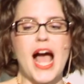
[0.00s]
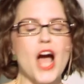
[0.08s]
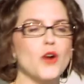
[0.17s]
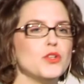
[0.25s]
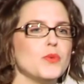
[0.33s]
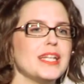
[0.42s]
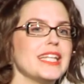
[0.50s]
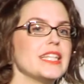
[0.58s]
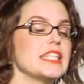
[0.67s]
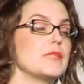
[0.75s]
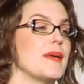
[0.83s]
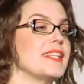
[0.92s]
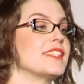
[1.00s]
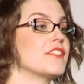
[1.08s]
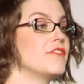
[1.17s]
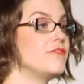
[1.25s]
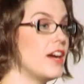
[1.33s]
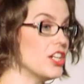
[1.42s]
How do we need the space
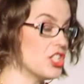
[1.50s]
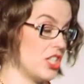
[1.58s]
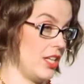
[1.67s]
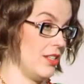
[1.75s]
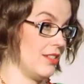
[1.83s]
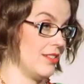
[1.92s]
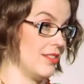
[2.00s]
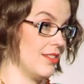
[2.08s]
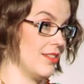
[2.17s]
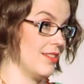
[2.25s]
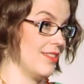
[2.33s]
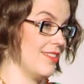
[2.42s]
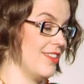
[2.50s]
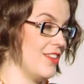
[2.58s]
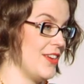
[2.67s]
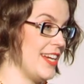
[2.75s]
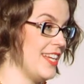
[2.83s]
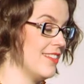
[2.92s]
to function,
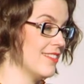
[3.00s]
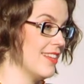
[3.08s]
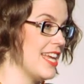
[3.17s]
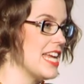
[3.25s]
right?